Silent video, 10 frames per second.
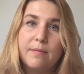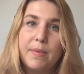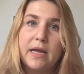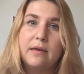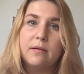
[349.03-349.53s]

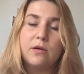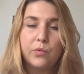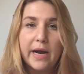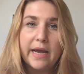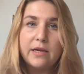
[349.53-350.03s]
but
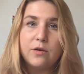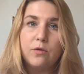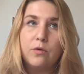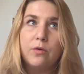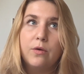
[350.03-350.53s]
try
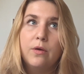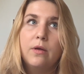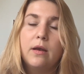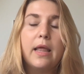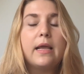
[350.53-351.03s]
to
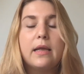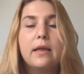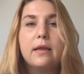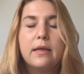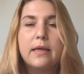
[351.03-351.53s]
like
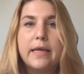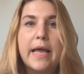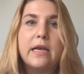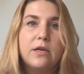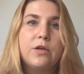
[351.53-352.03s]

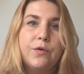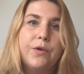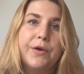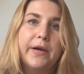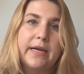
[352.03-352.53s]
get to
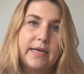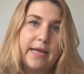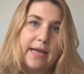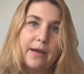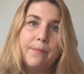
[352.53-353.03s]
your
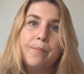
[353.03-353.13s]
intake.